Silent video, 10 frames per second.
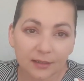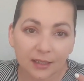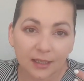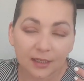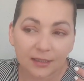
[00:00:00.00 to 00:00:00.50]

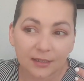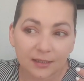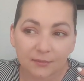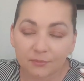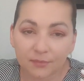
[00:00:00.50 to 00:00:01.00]
it
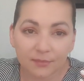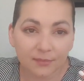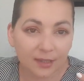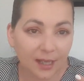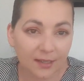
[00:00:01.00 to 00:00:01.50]

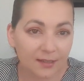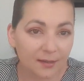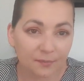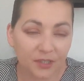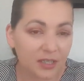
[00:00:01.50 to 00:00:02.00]
has
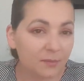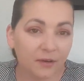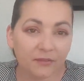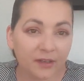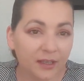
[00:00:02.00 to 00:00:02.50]
a team
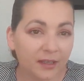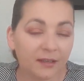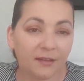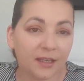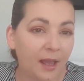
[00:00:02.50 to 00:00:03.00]
of
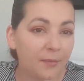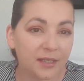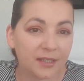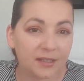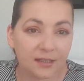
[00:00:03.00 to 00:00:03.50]

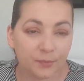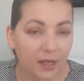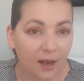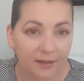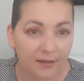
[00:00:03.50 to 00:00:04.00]
chemists
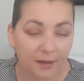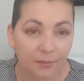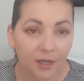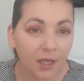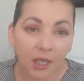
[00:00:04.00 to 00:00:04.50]
behind them
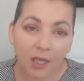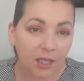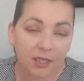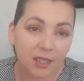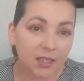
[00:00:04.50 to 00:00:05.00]

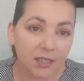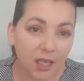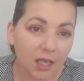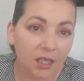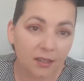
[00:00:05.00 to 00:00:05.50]
and they
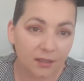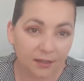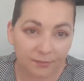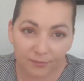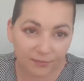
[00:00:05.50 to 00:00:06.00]
say
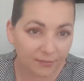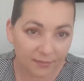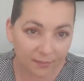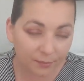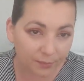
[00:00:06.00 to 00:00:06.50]

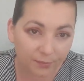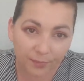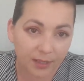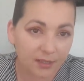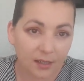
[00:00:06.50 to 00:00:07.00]

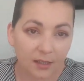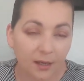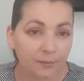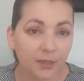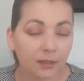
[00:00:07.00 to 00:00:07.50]
basically
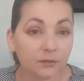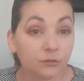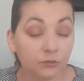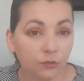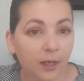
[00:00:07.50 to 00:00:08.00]
I'm not
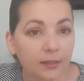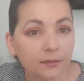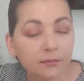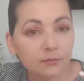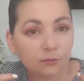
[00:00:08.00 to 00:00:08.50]
right
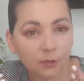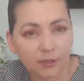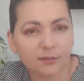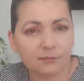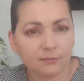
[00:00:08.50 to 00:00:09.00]

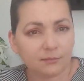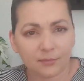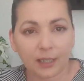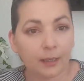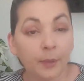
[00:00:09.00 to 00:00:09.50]
when
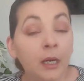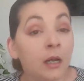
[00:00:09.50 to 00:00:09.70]
I am.